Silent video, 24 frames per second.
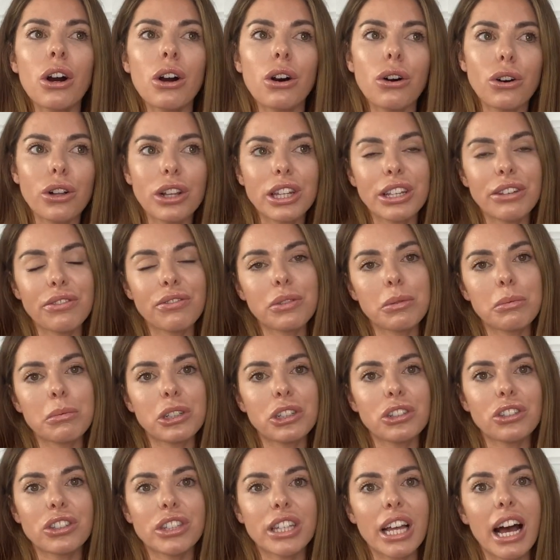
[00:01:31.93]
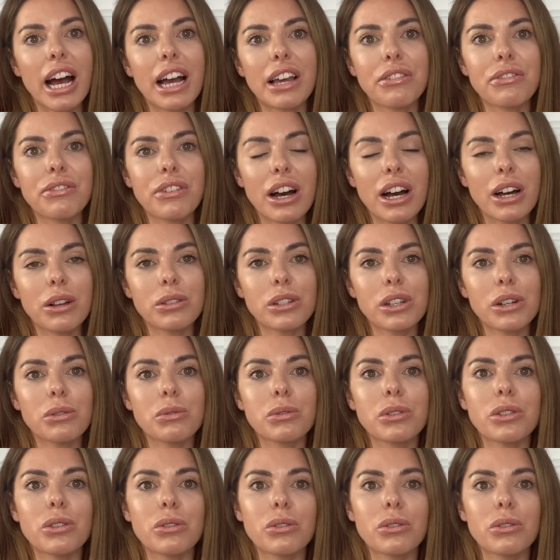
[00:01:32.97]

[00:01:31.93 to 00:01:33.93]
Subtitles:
all the information that I found out,